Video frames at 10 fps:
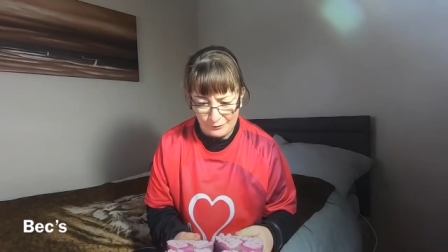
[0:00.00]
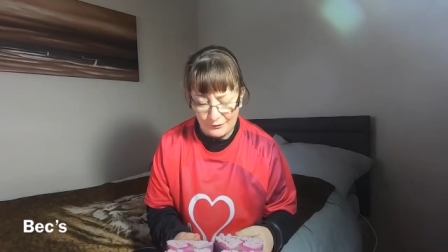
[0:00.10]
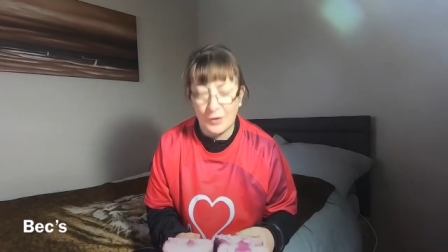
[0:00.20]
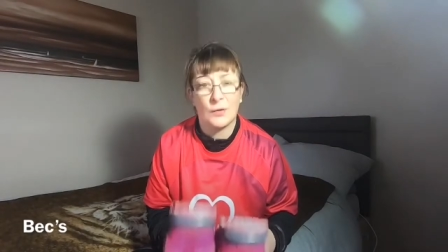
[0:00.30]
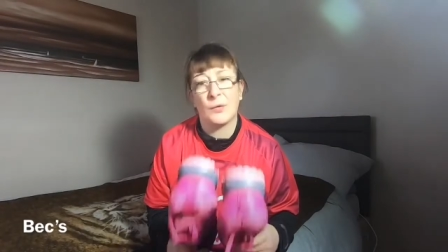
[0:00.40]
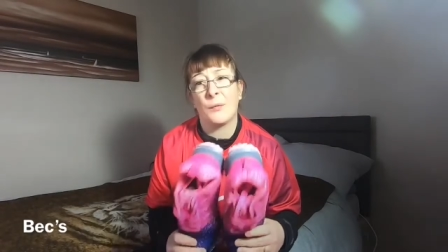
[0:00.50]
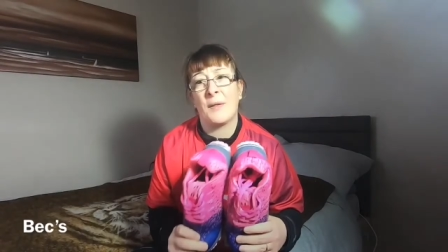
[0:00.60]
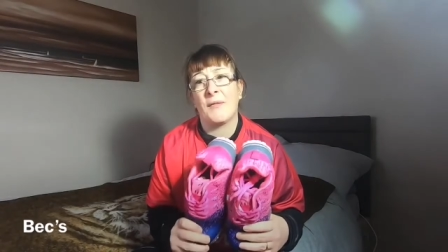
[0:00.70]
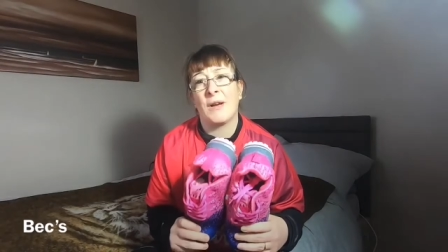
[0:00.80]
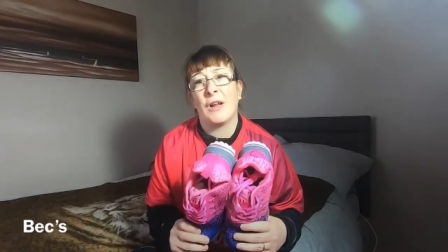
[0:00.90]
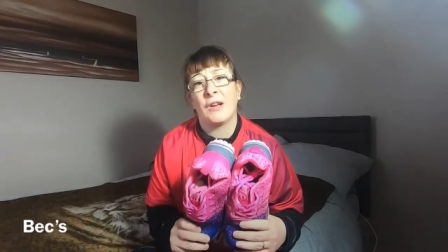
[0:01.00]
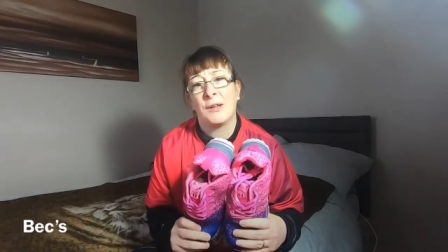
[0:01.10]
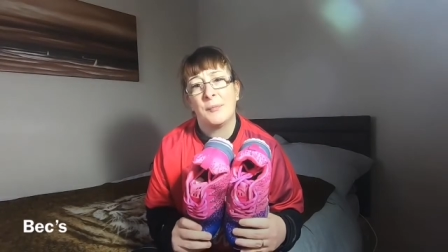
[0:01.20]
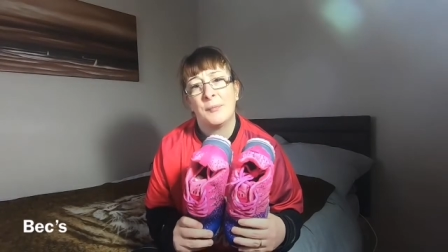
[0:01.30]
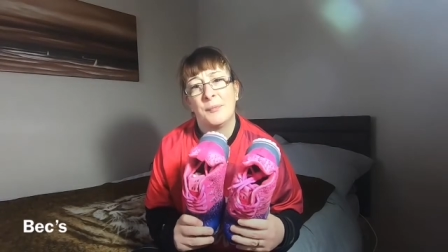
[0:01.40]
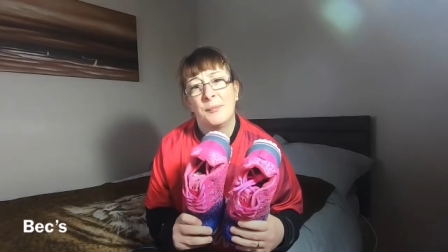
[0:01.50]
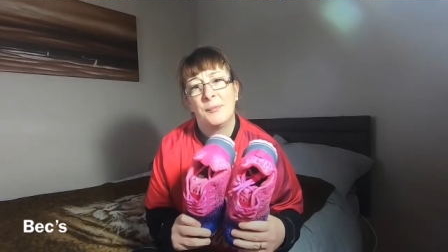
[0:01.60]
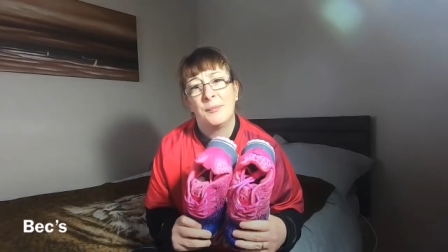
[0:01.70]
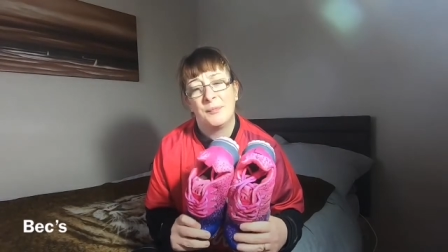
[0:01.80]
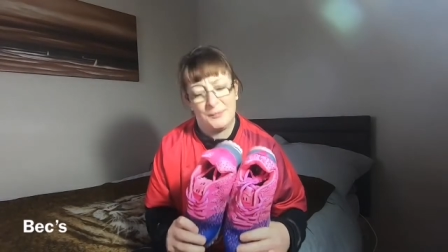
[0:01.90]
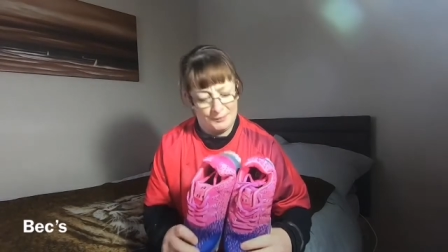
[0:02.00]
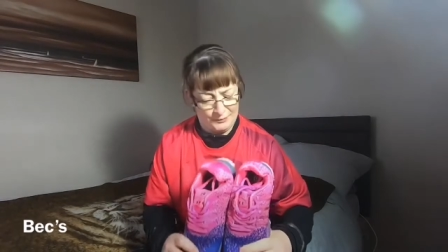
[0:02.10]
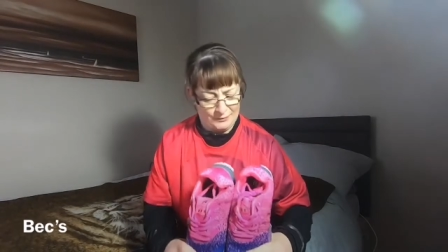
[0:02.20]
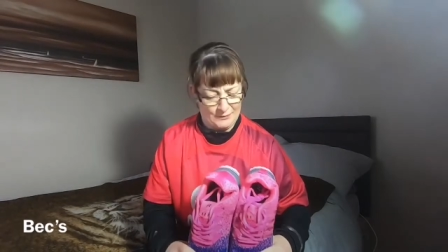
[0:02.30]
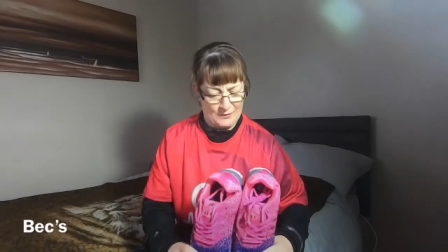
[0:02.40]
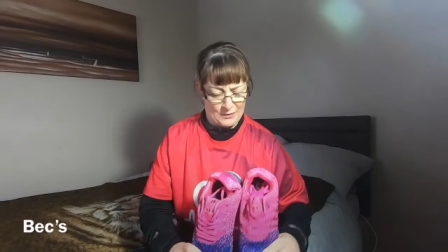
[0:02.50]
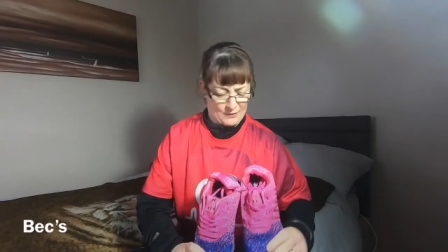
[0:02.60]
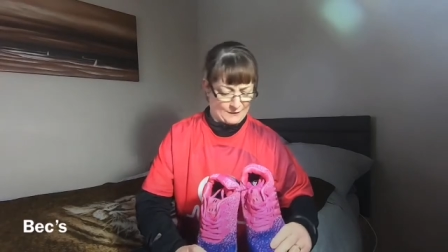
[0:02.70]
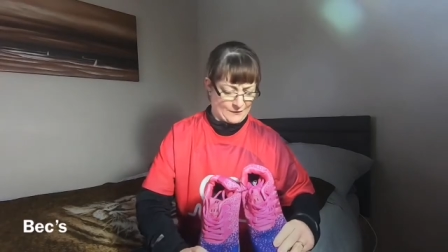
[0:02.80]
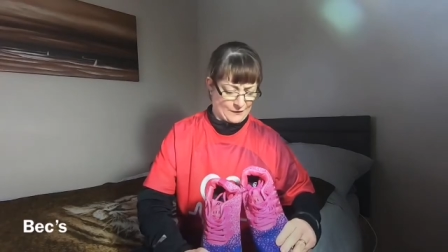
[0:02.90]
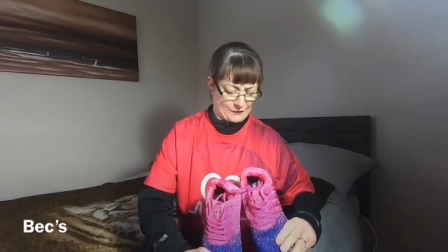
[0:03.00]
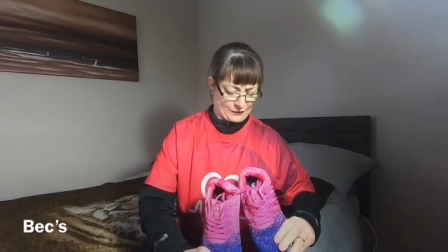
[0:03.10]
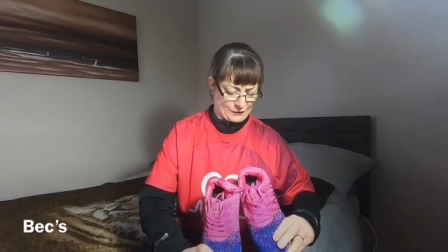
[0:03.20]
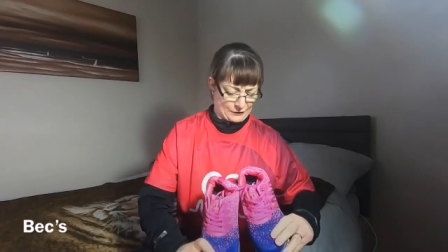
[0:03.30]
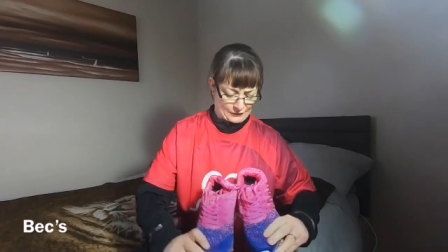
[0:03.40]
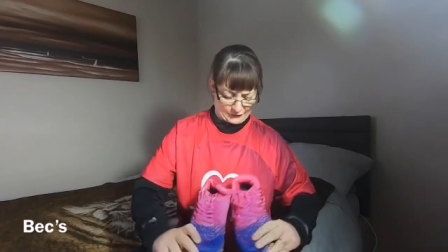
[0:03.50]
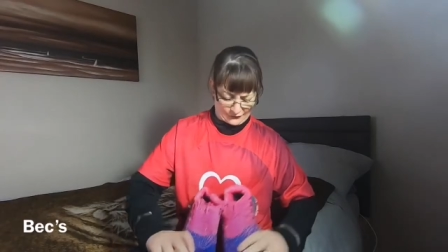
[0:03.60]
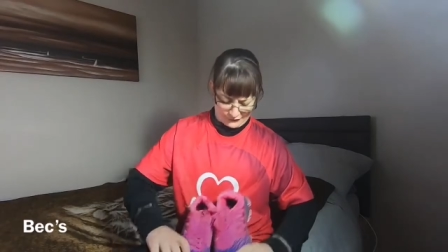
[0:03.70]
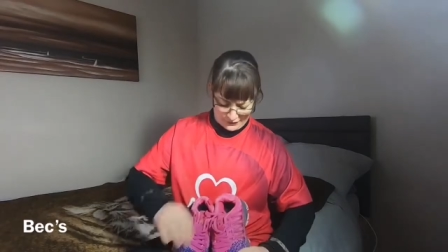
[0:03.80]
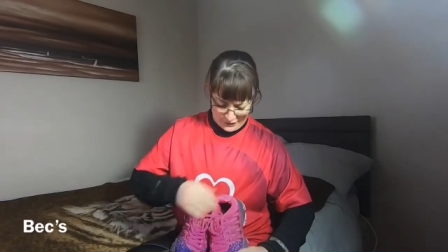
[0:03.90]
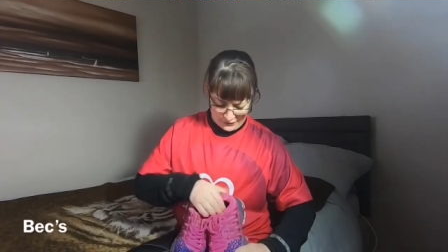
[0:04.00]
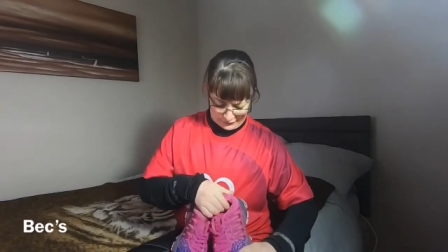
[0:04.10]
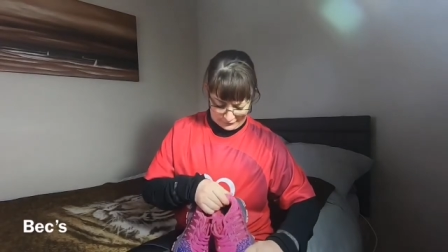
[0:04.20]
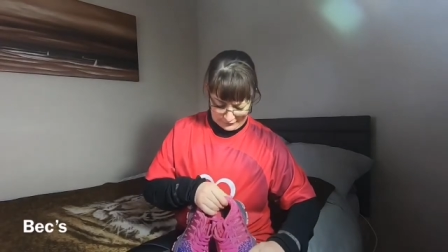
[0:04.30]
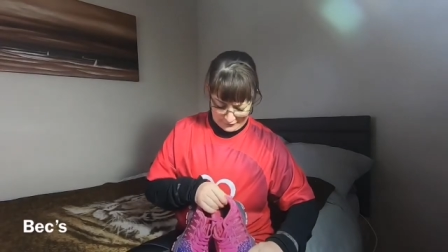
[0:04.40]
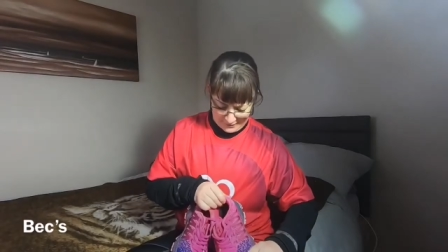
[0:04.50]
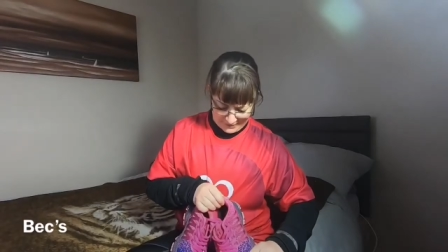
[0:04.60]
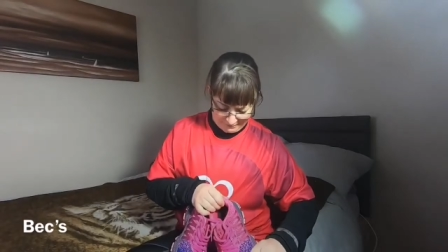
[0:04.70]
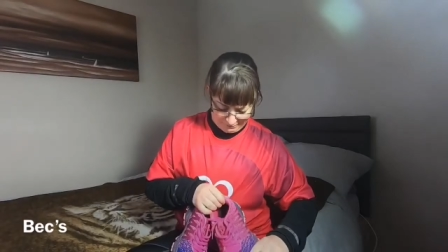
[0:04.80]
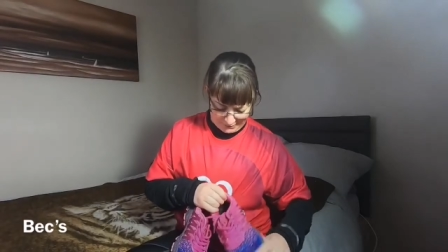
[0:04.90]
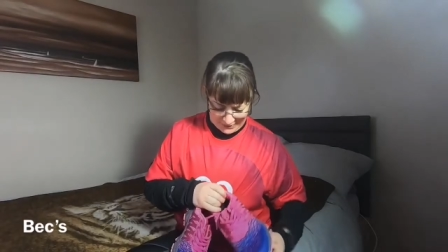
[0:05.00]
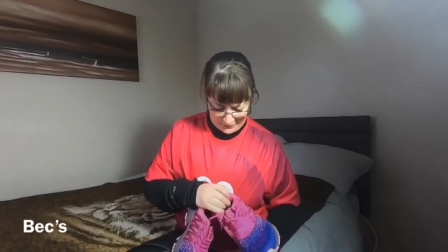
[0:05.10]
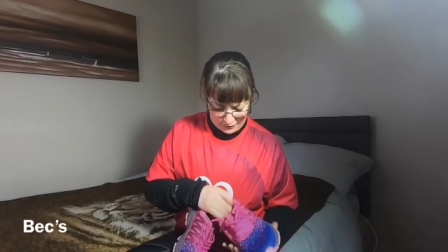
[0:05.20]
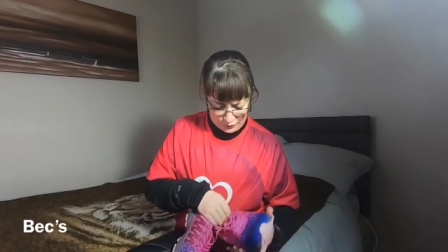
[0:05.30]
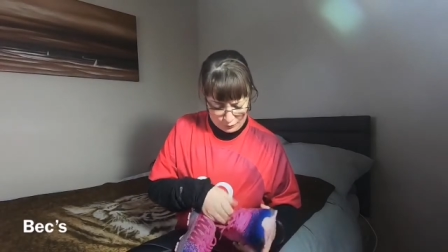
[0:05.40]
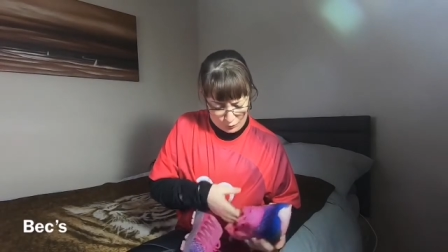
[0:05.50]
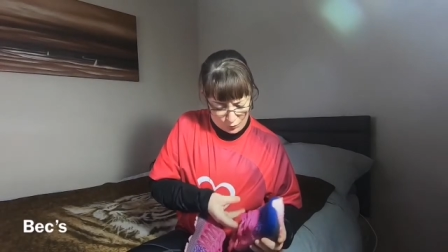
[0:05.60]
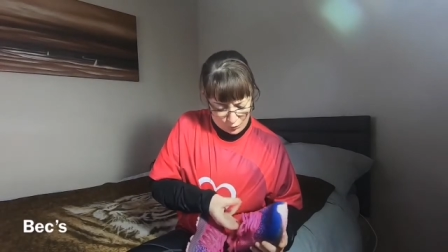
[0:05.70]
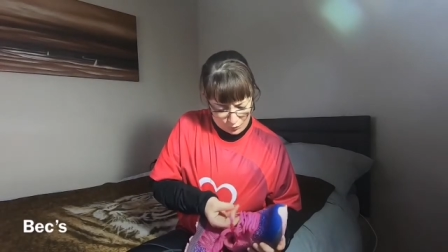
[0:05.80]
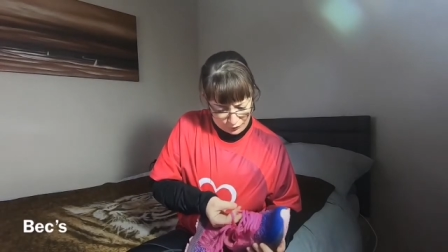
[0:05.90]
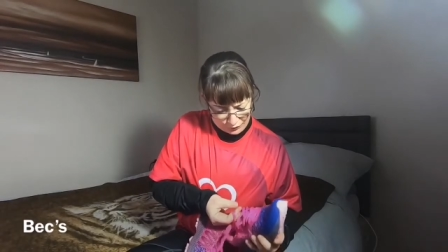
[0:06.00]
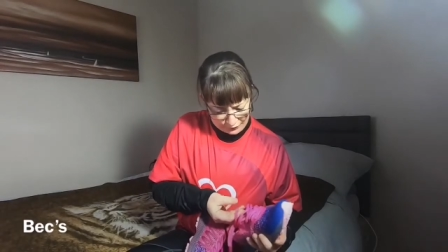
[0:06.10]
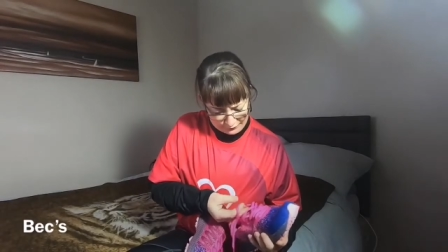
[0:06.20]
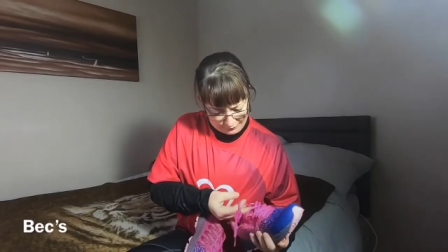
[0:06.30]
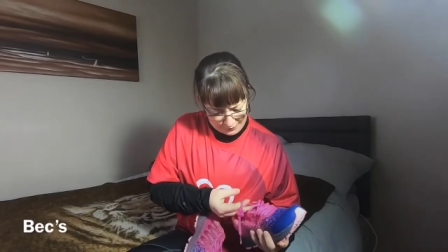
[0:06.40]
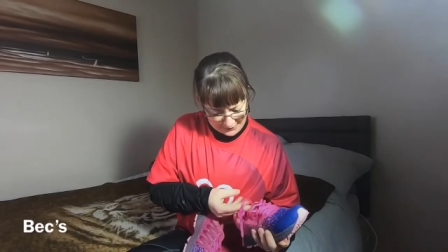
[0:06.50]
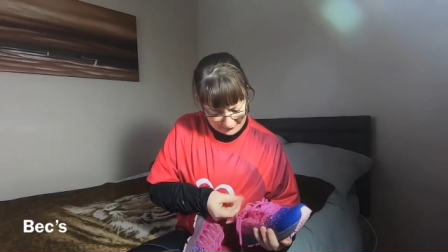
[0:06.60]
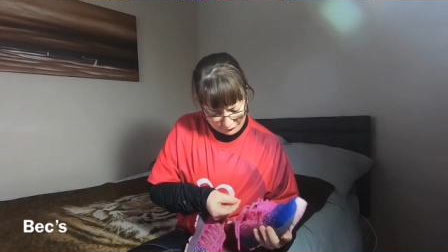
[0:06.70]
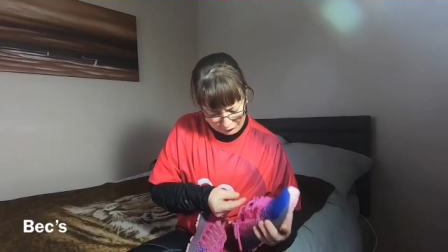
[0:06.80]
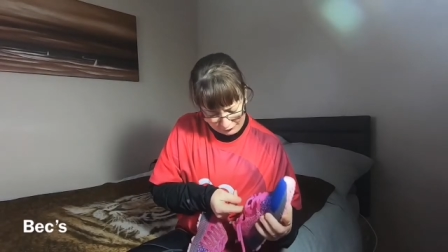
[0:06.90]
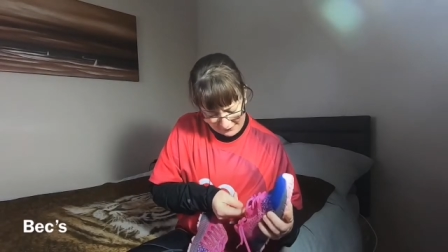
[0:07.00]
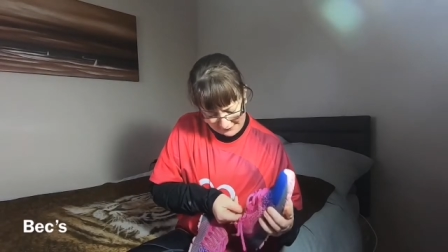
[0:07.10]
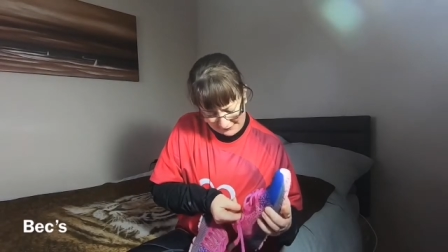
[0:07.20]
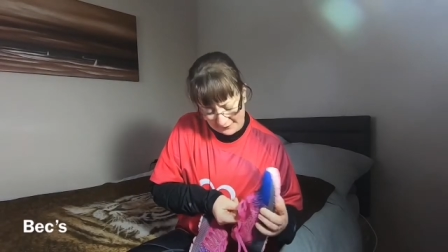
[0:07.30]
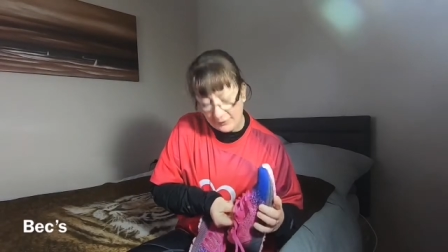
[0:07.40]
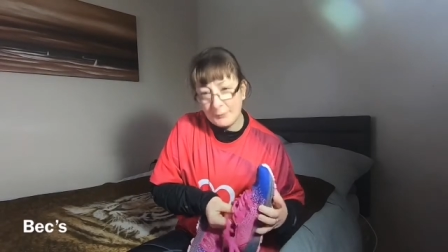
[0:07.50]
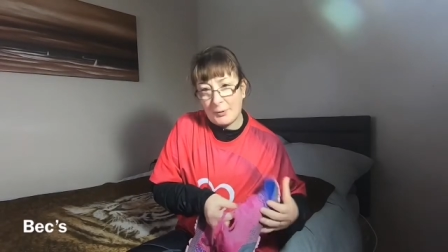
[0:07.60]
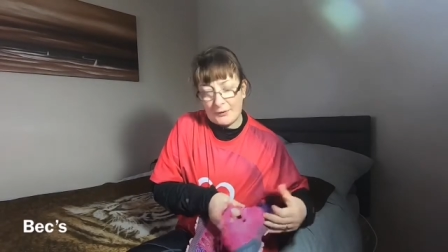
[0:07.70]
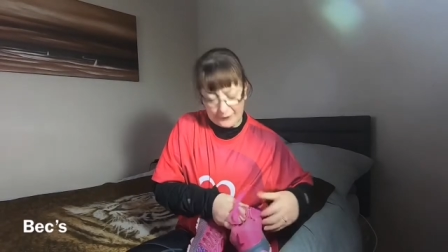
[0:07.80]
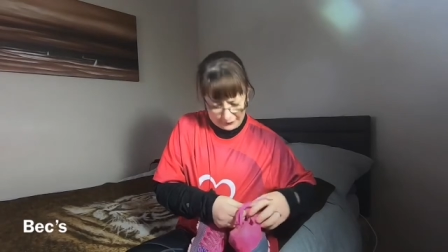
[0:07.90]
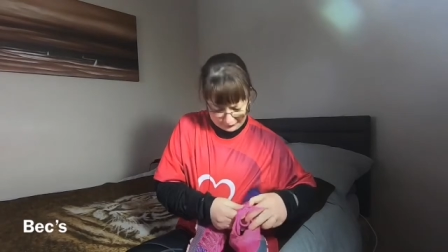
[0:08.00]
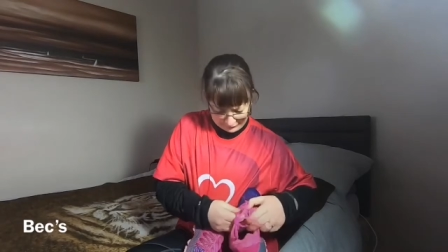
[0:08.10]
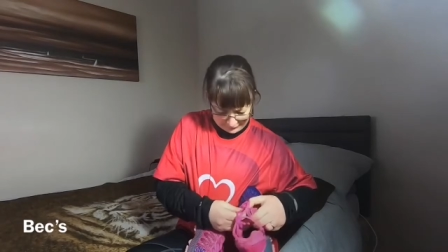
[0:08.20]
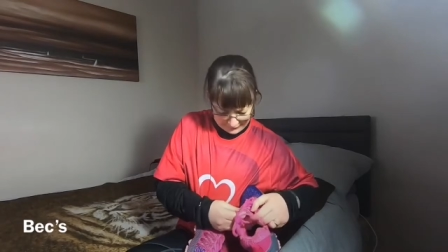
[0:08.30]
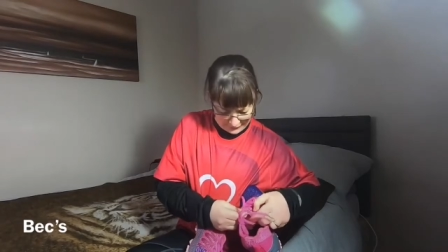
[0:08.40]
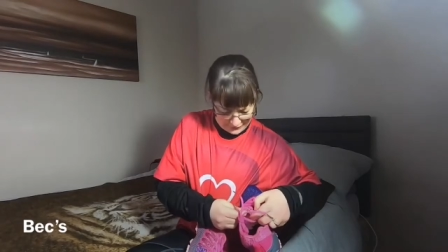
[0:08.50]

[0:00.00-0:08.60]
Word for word: I don't know whether I like them on first looks because they're a bit beaten and worn and battered already by the looks of it.